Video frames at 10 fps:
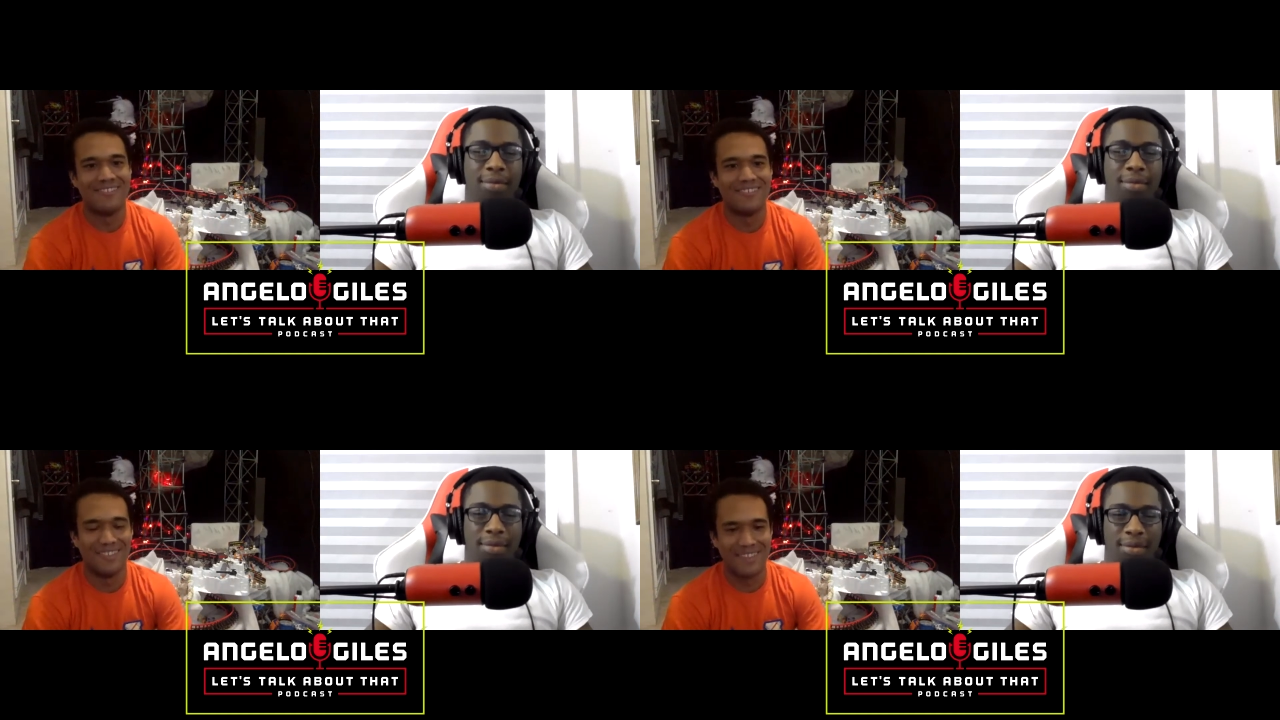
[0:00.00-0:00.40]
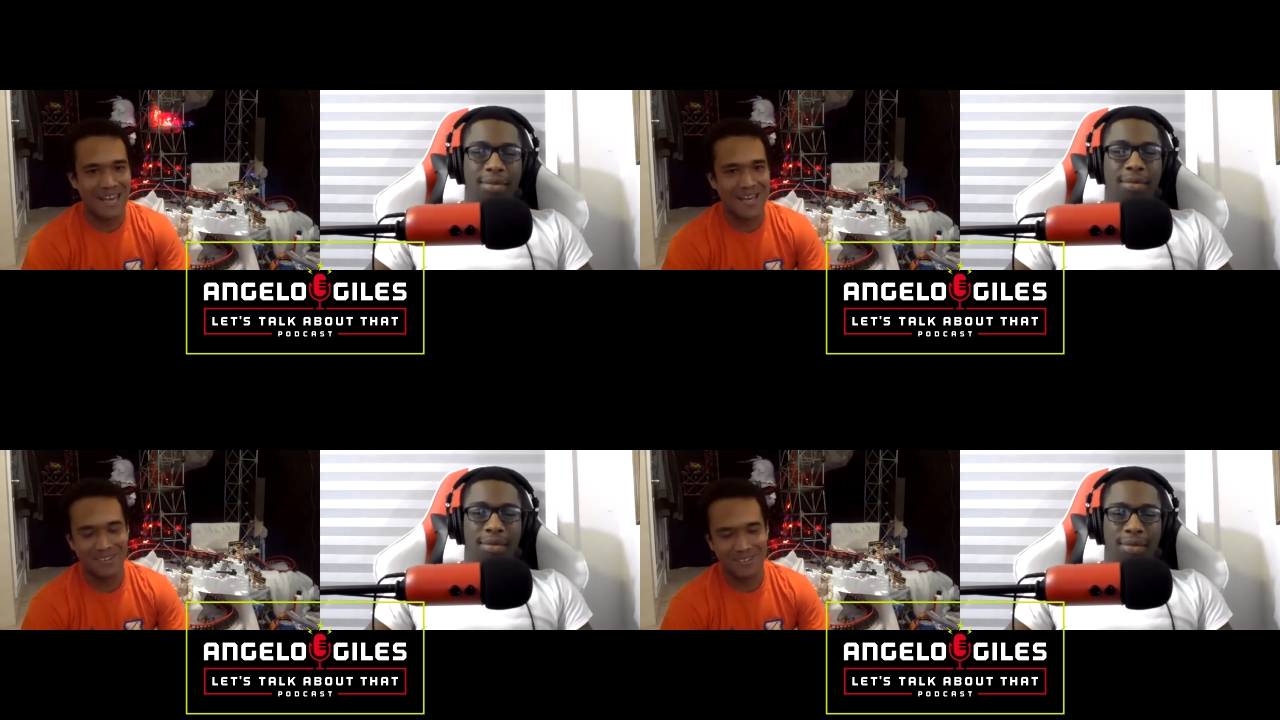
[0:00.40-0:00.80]
Speaker 1: that
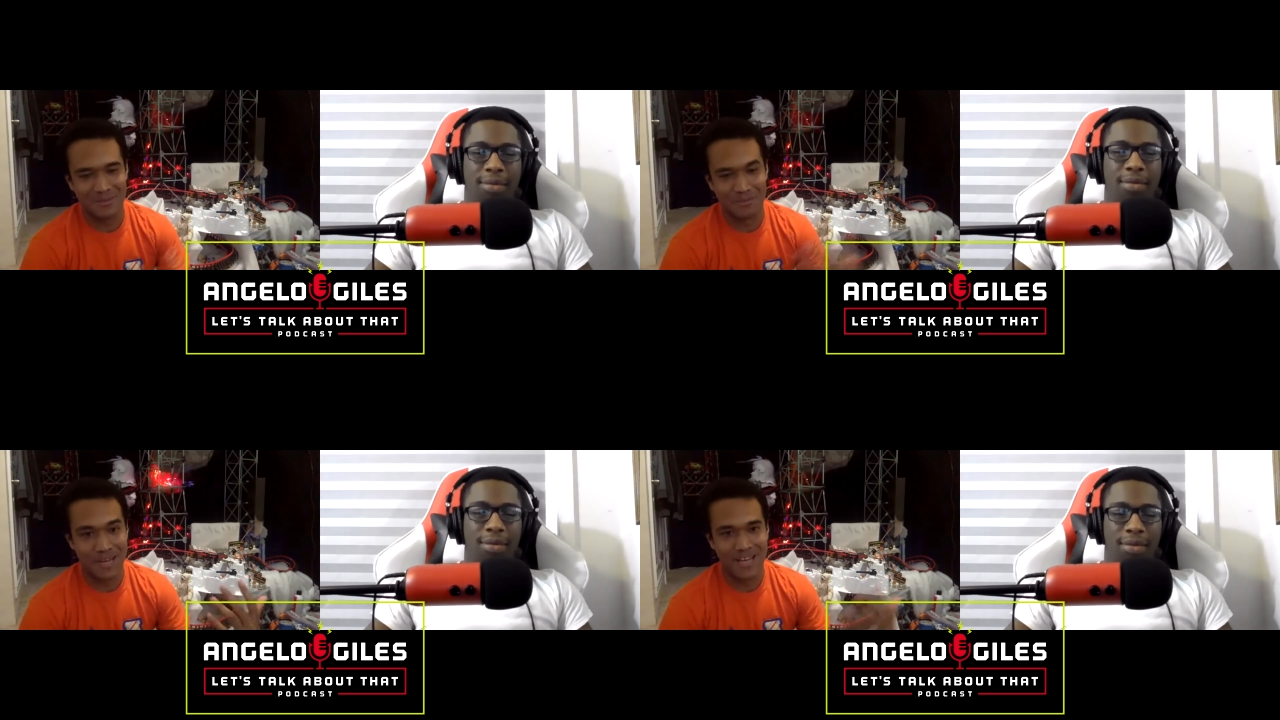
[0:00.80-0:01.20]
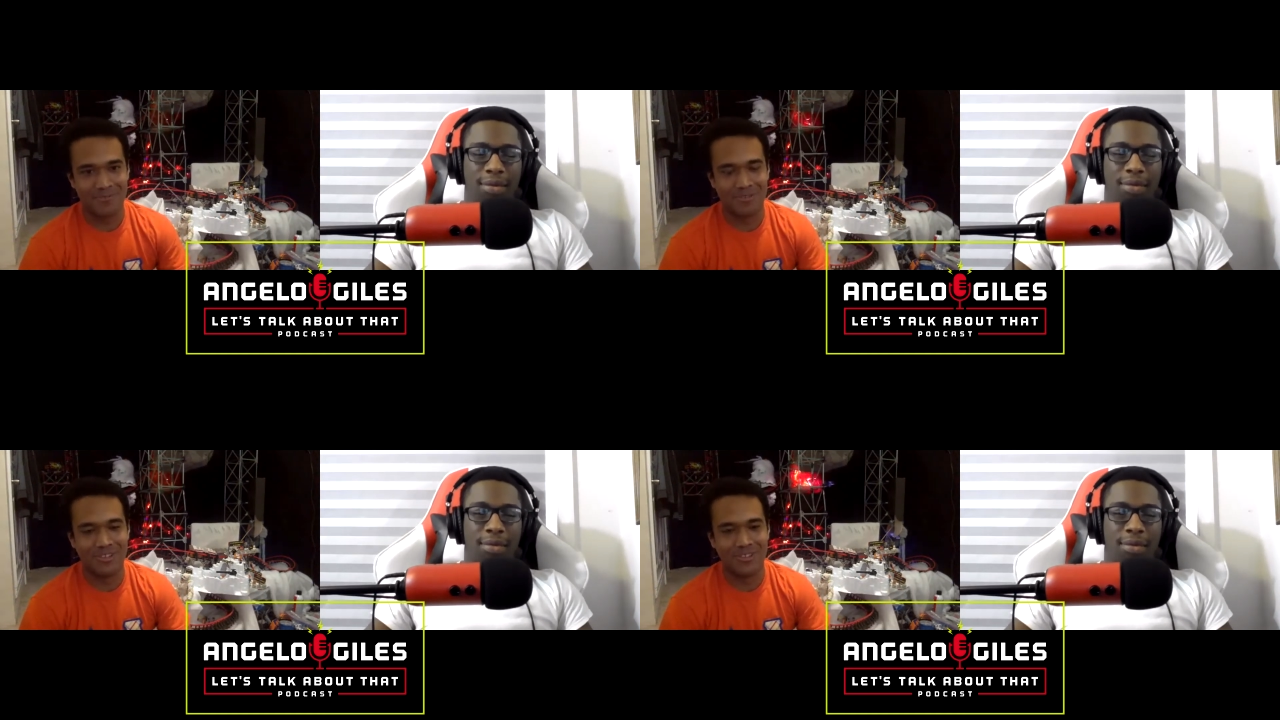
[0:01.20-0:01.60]
combined with
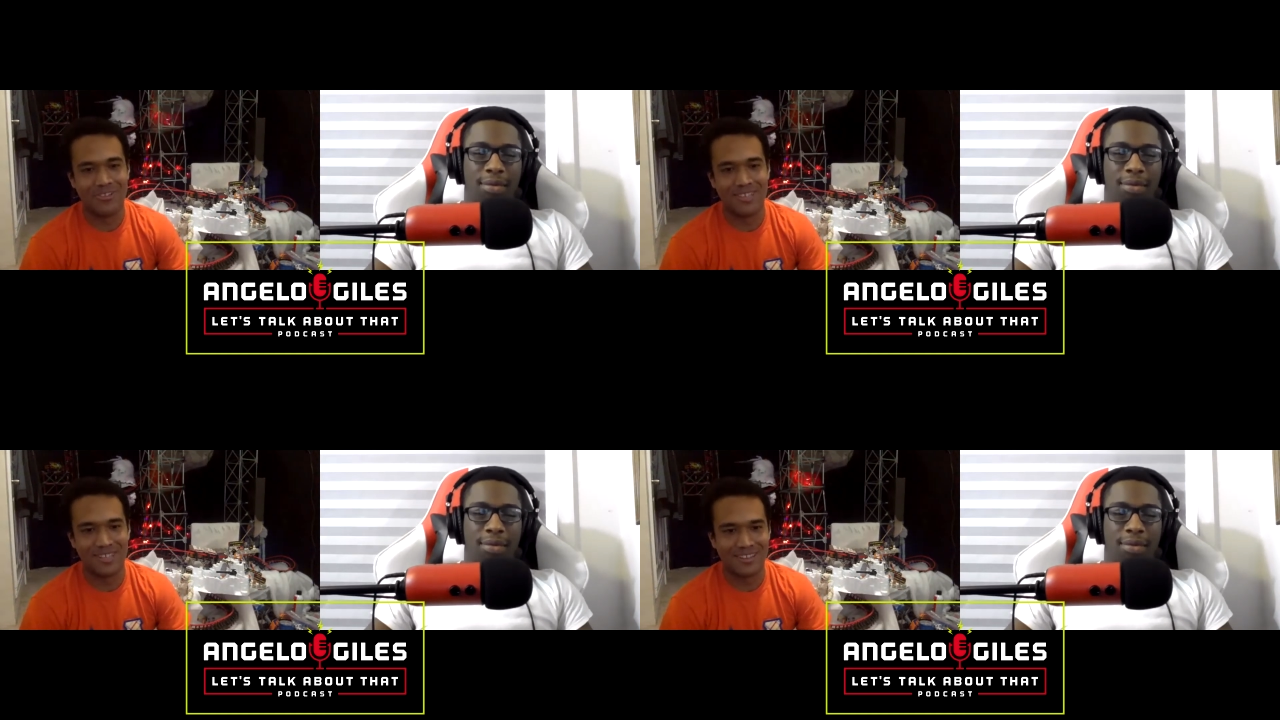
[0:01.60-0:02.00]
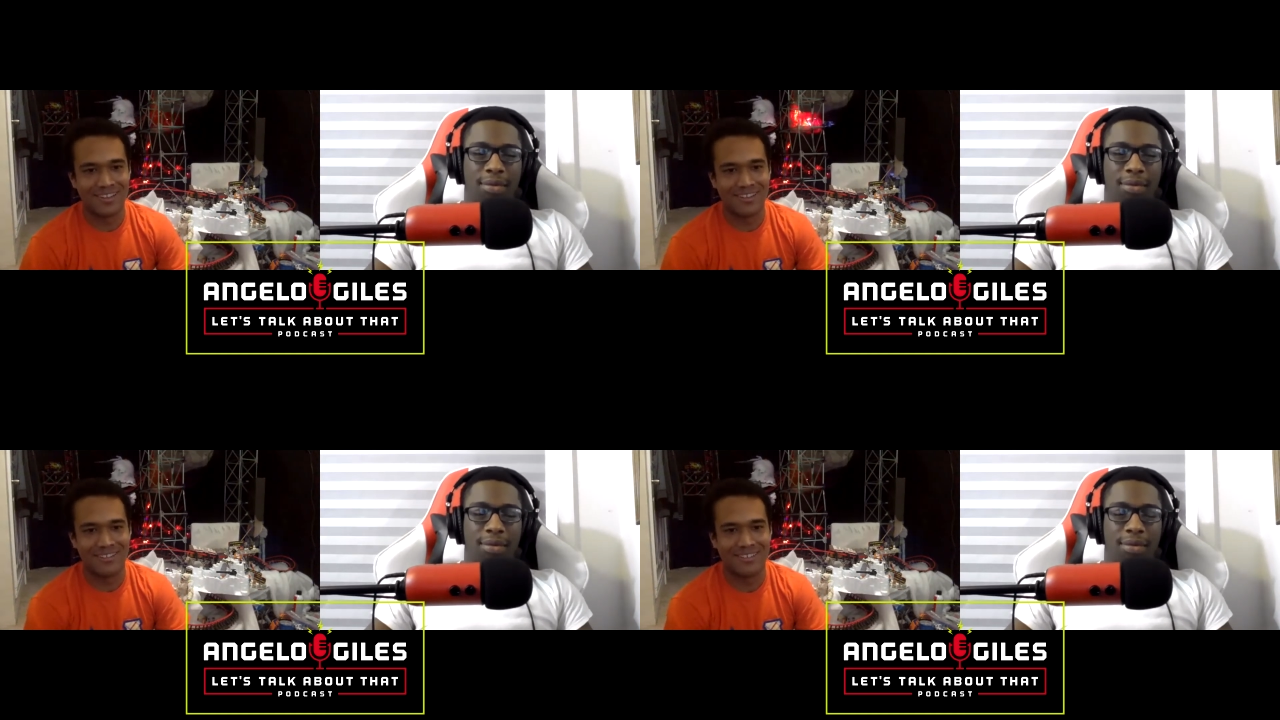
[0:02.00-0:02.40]
the new
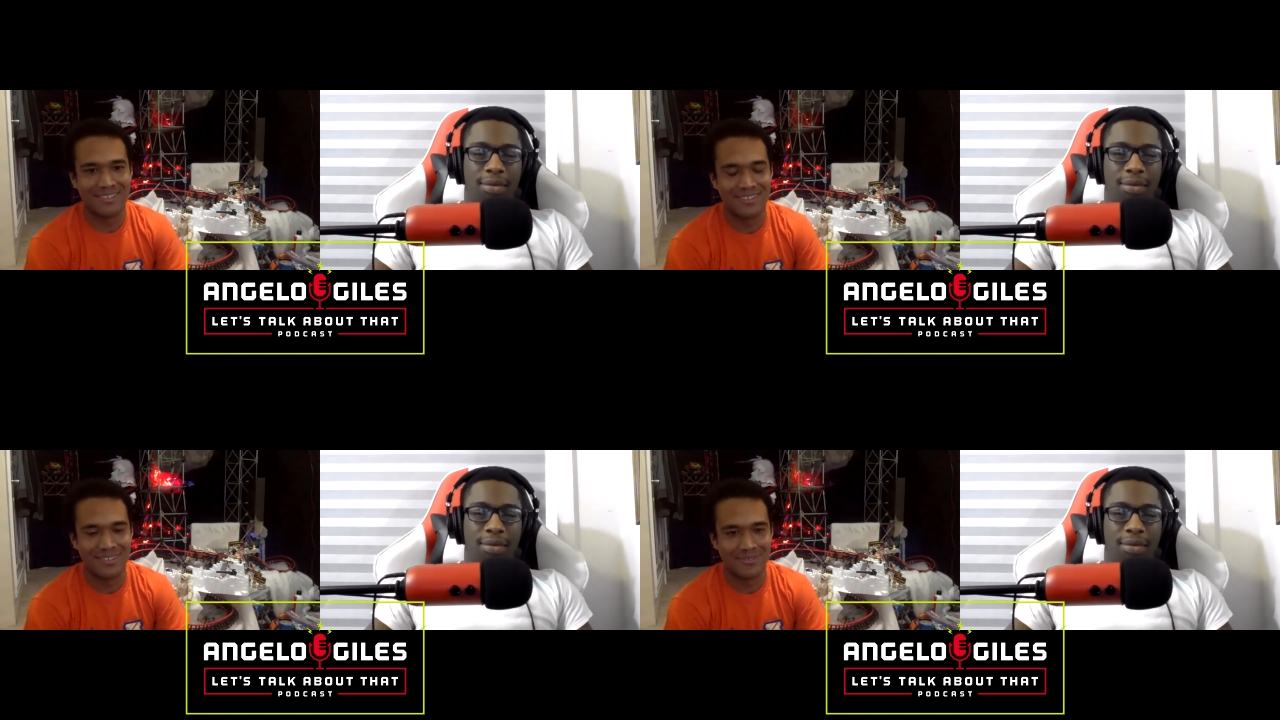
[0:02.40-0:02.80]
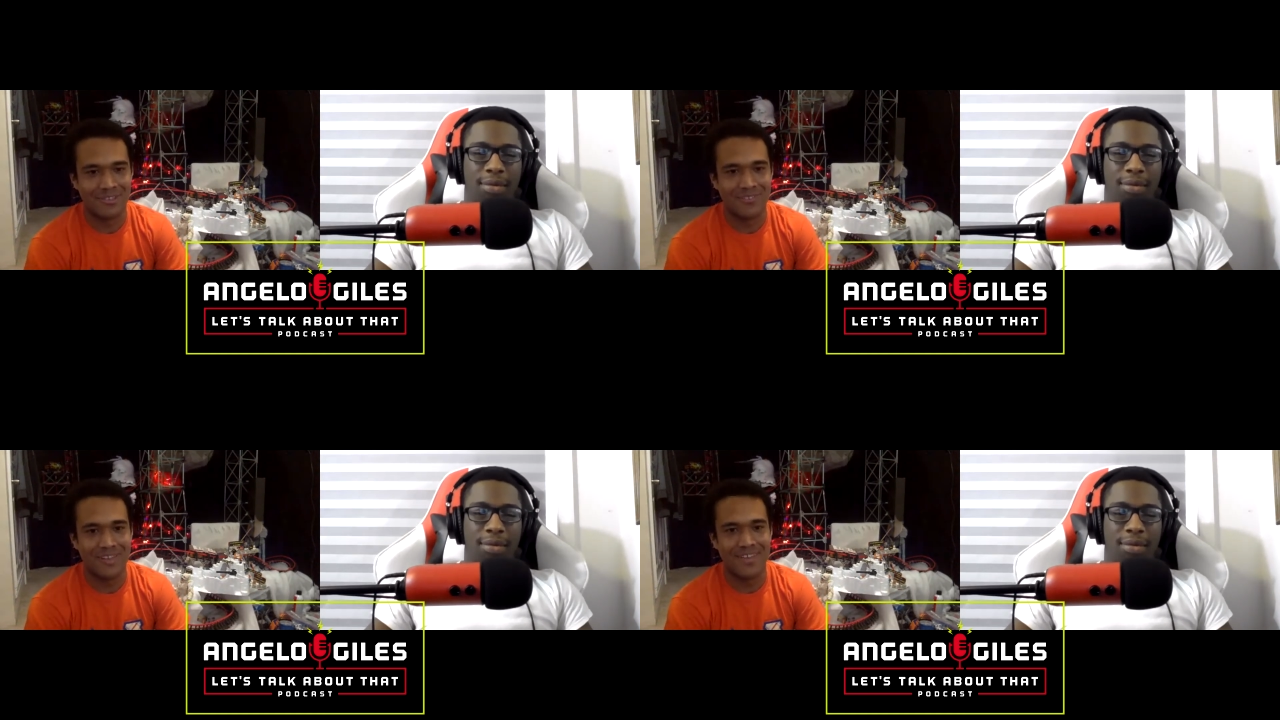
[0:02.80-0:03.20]
technology is, is really
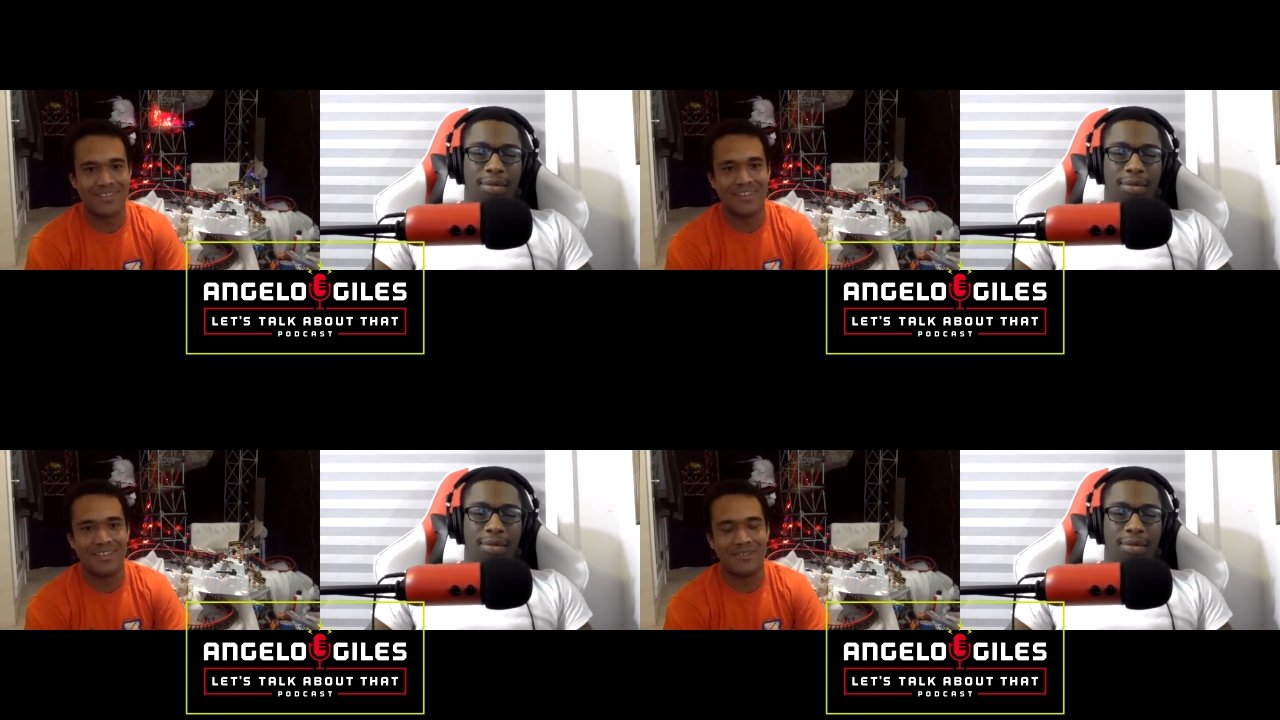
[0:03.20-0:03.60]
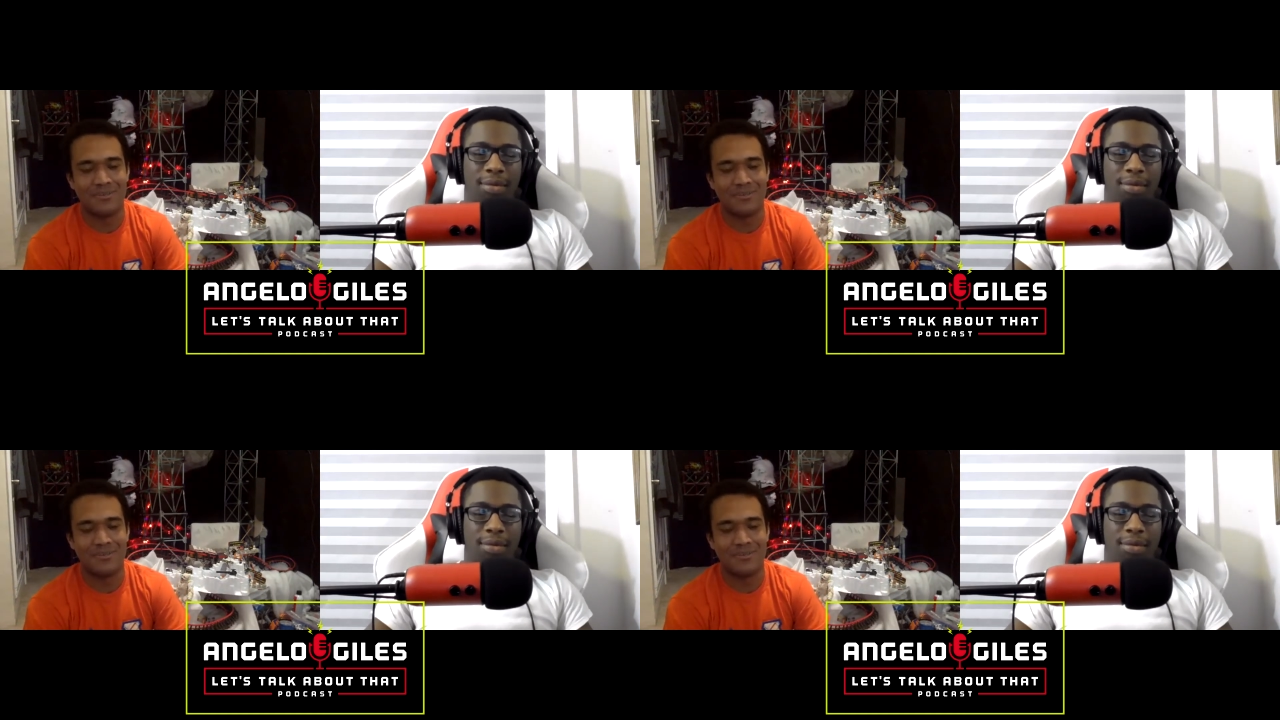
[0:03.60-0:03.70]
fascinating to me.